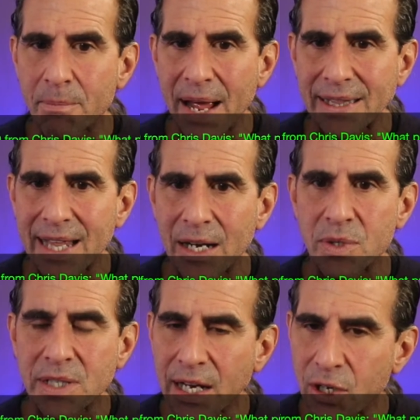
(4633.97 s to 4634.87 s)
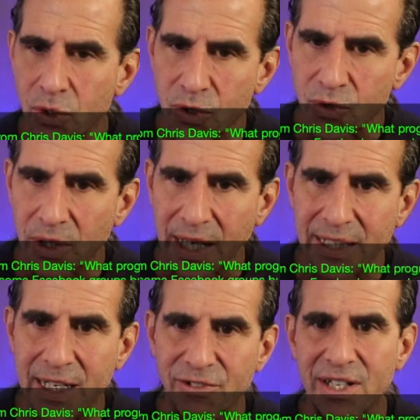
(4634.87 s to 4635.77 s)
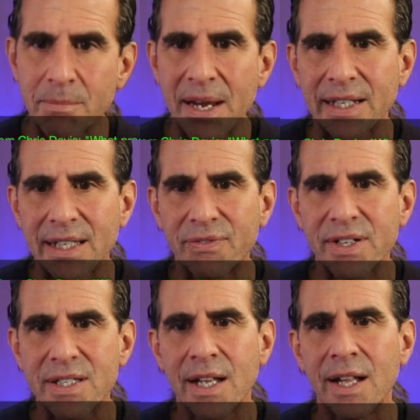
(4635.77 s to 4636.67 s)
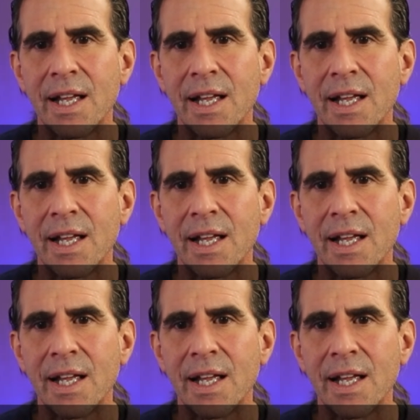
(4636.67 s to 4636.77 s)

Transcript: Back then, it was kind of neutral, like it didn't really make a difference.